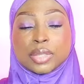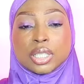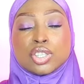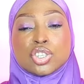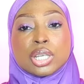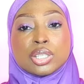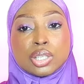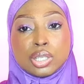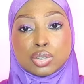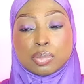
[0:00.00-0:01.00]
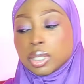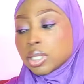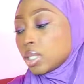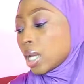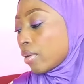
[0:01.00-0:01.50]
it changed a little
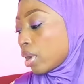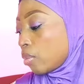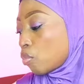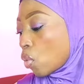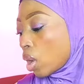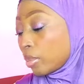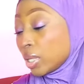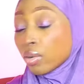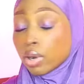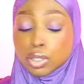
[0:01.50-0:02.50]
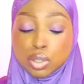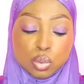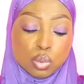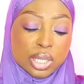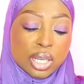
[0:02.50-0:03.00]
bit. Yara
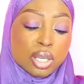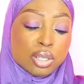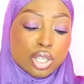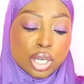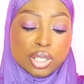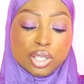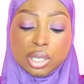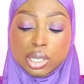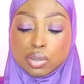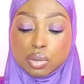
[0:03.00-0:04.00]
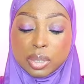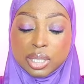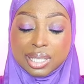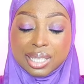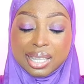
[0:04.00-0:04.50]
Tuss changed a little
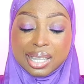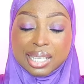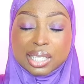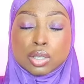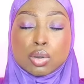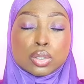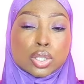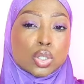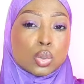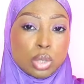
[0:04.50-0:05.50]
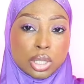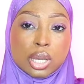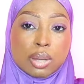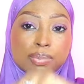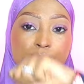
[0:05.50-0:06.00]
bit in that it got
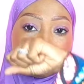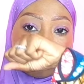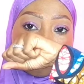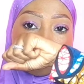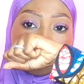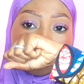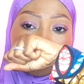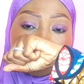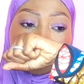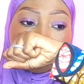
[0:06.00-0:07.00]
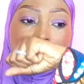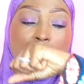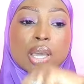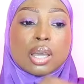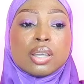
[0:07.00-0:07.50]
sweeter.
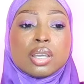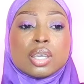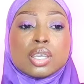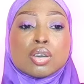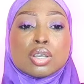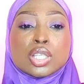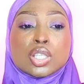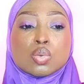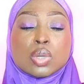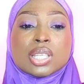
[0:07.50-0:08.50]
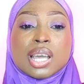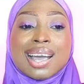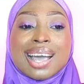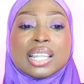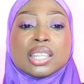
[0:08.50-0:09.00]
Yeah, it got
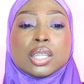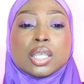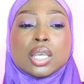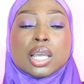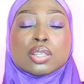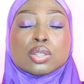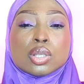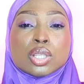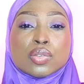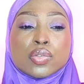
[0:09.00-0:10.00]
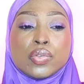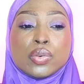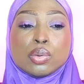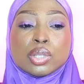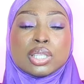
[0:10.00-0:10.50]
sweeter, and the exotic
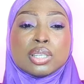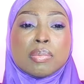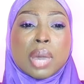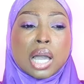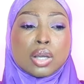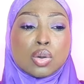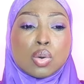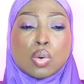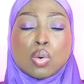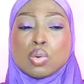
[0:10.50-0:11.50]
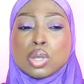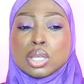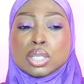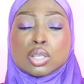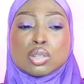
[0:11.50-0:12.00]
fruits, the mango,
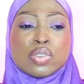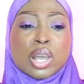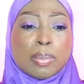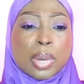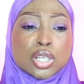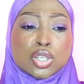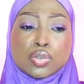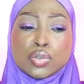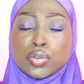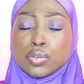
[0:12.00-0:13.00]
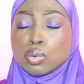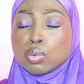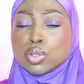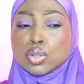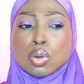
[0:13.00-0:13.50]
sort of like passion
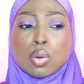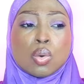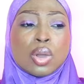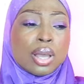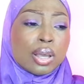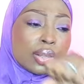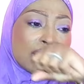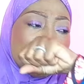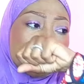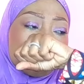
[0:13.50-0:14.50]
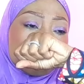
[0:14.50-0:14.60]
fruit, you know, like